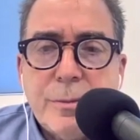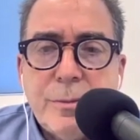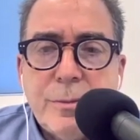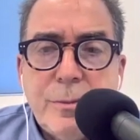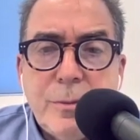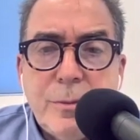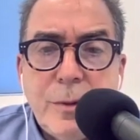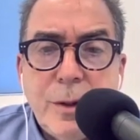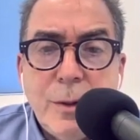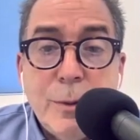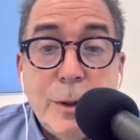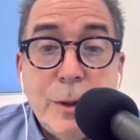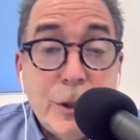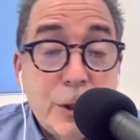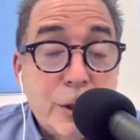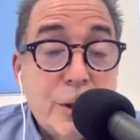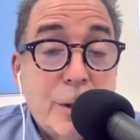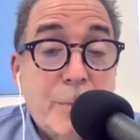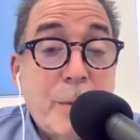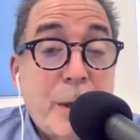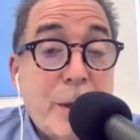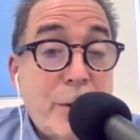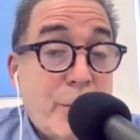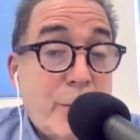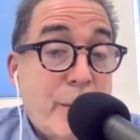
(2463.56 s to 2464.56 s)
Yeah, which is,
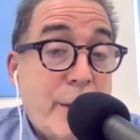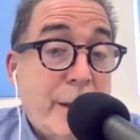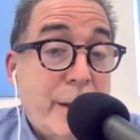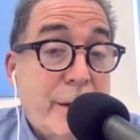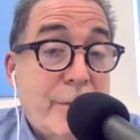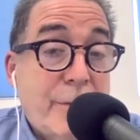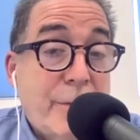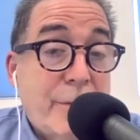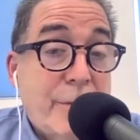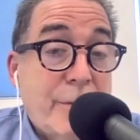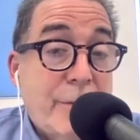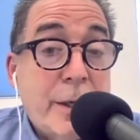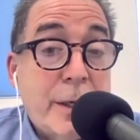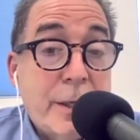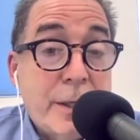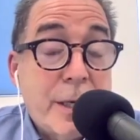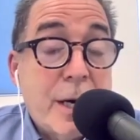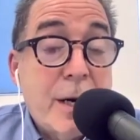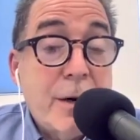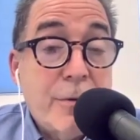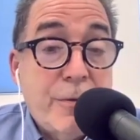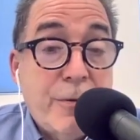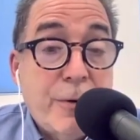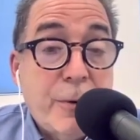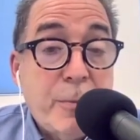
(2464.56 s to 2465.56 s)
by the way, an
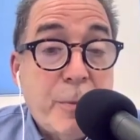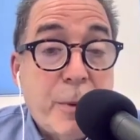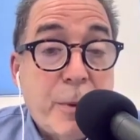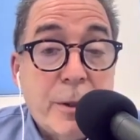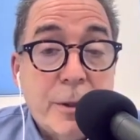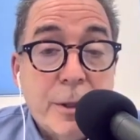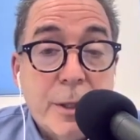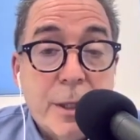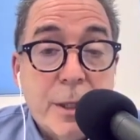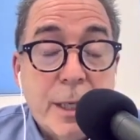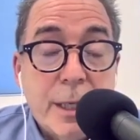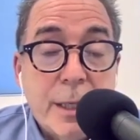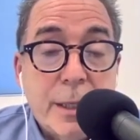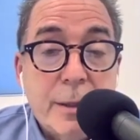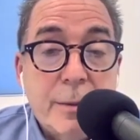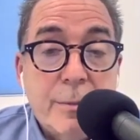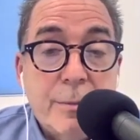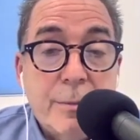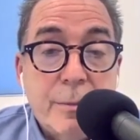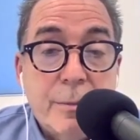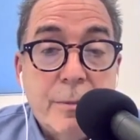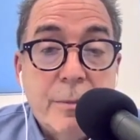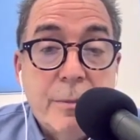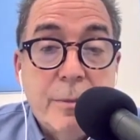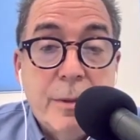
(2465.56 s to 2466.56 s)
entire football stadium
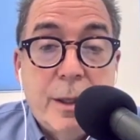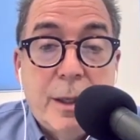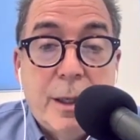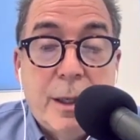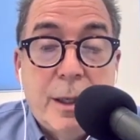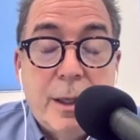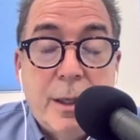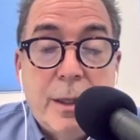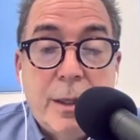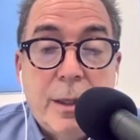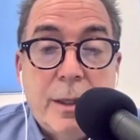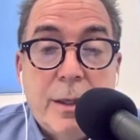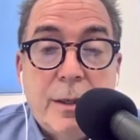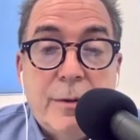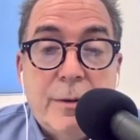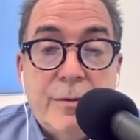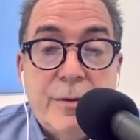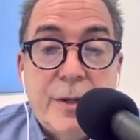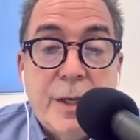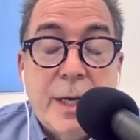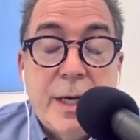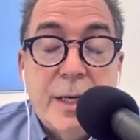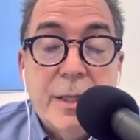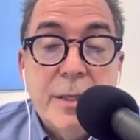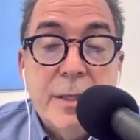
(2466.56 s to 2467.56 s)
of
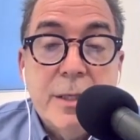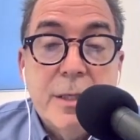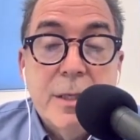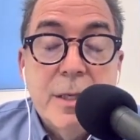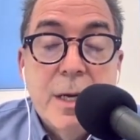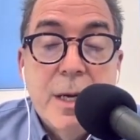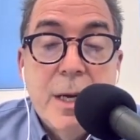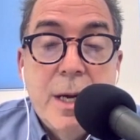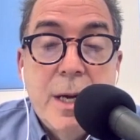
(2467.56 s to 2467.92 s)
deaths.